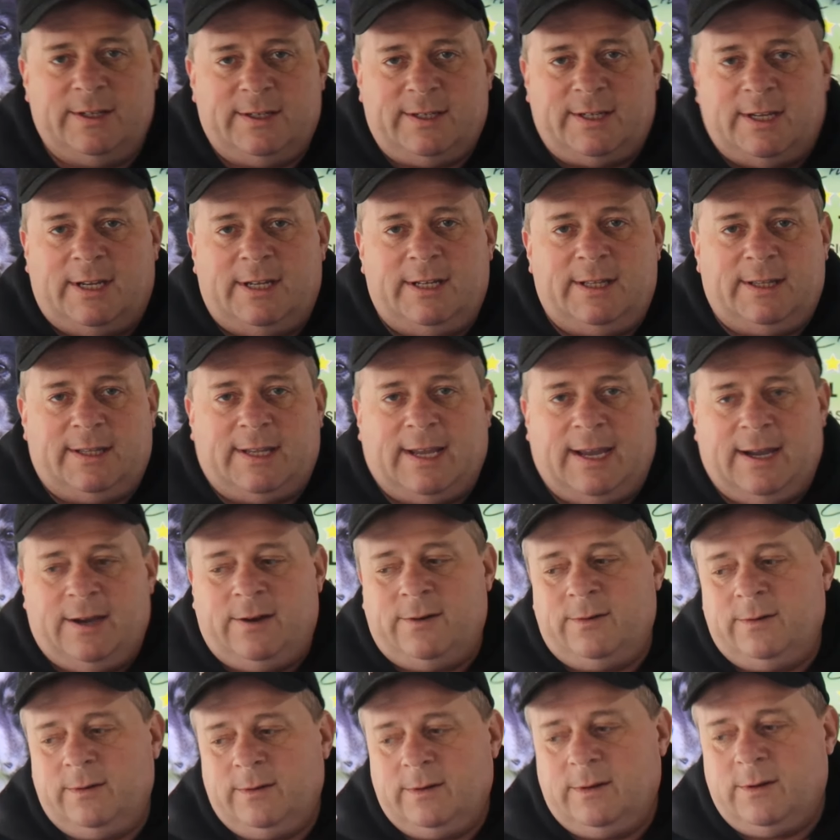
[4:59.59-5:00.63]
sit
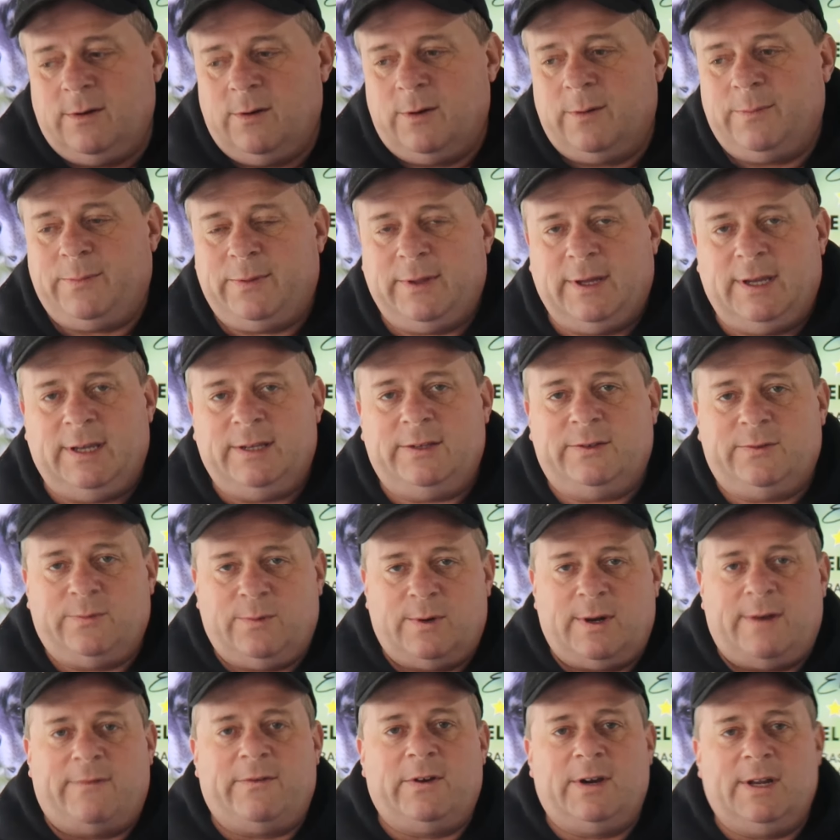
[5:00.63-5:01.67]
down, go to place,
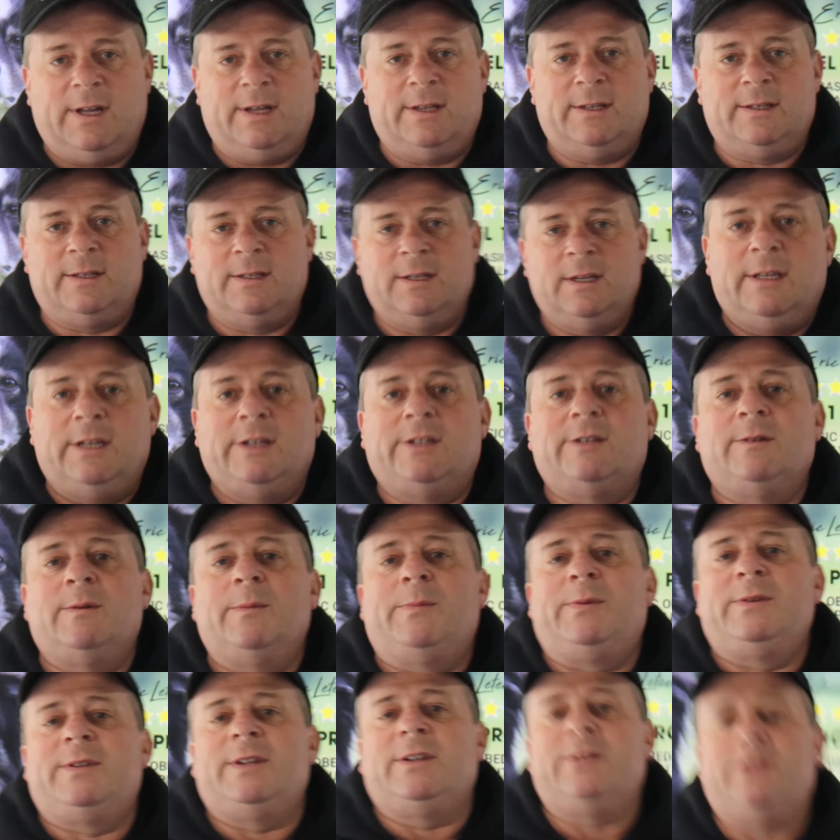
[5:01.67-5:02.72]
whatever it is. Teach them the
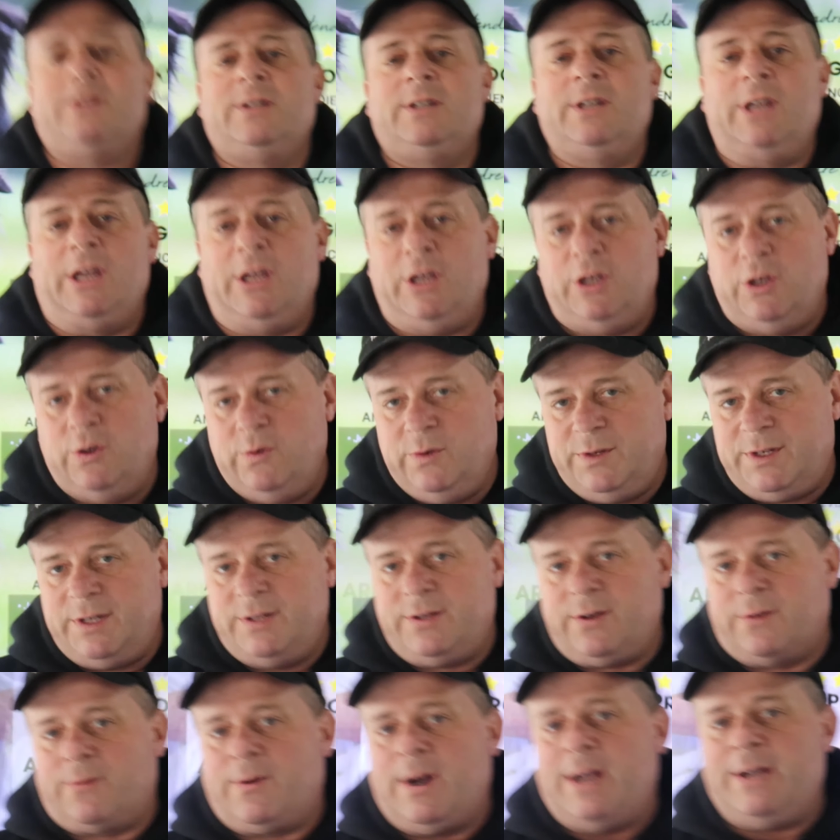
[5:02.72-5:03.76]
position, use a
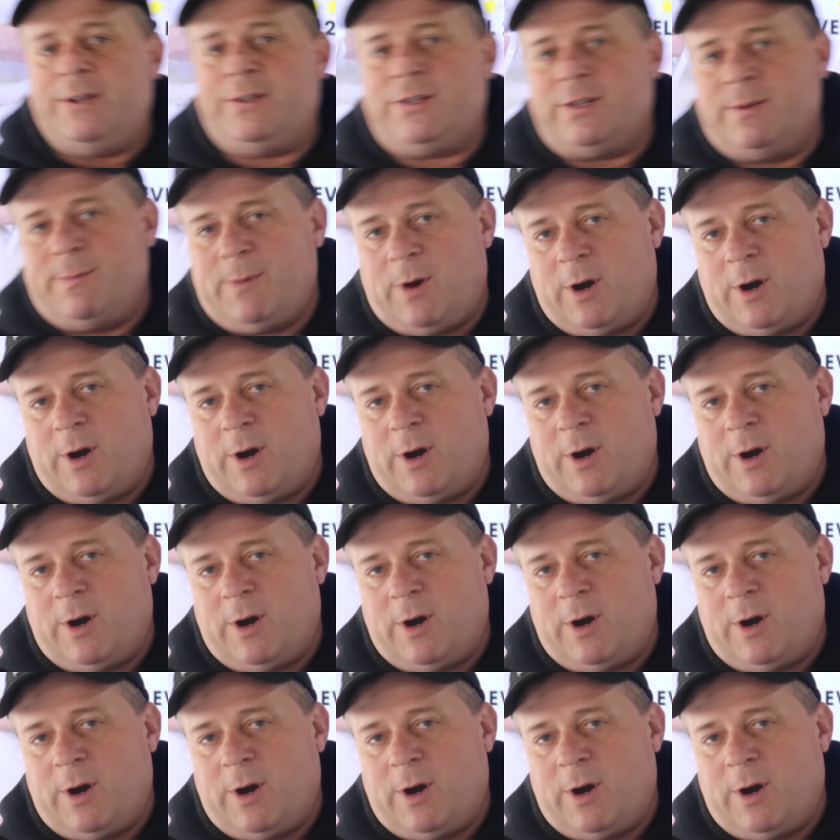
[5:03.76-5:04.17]
duration